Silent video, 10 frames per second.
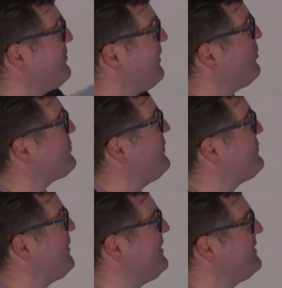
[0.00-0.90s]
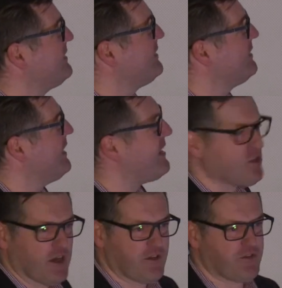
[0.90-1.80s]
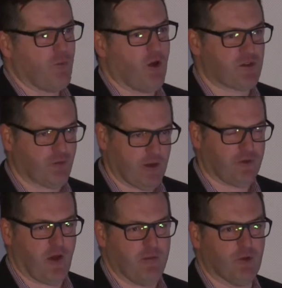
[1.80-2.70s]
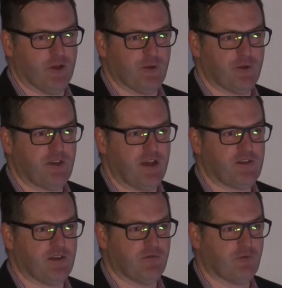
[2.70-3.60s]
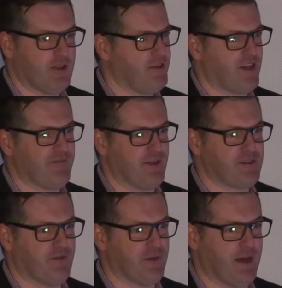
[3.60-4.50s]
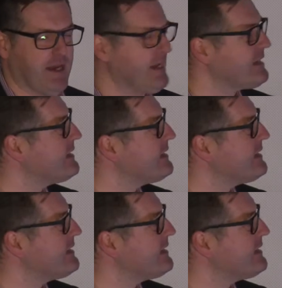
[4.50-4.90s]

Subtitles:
they looked at this and went, actually I could just go and watch a real train pull into a station and really save myself the money.